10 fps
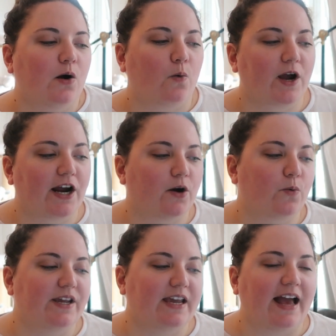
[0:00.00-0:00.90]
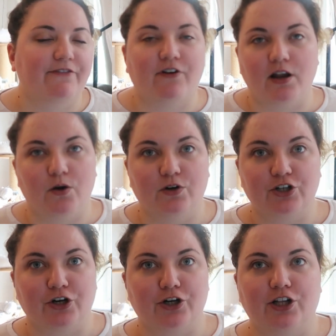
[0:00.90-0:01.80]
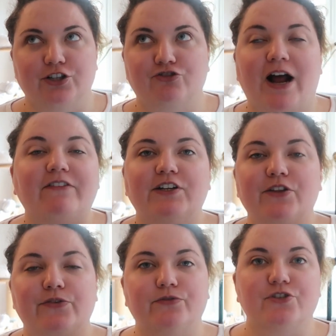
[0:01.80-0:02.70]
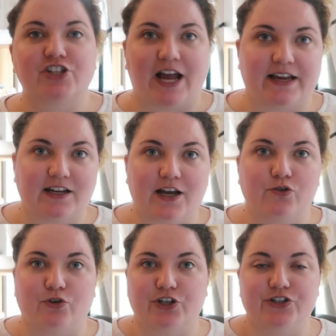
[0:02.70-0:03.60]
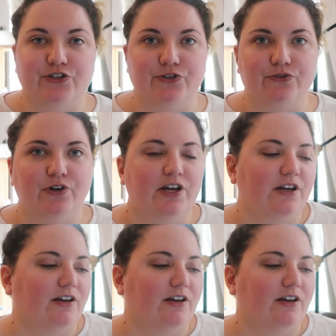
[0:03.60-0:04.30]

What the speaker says: where we follow a girl traveling through China in order to